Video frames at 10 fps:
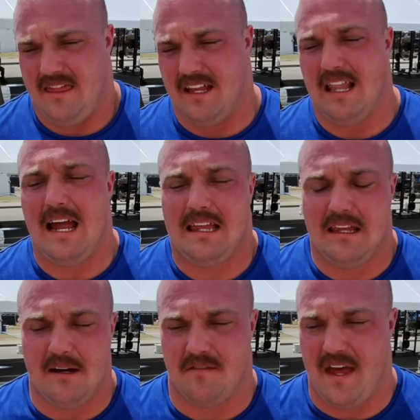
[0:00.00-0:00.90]
The
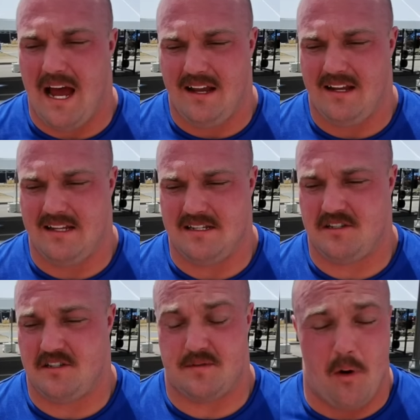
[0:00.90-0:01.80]
likelihood of that is
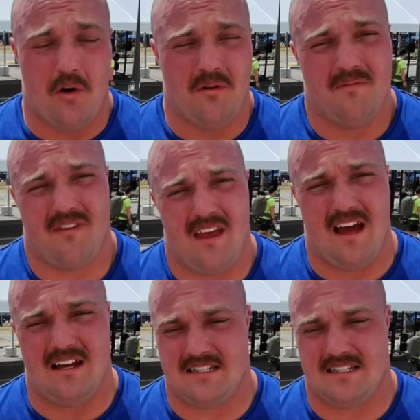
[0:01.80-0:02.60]
small. Mm -hmm.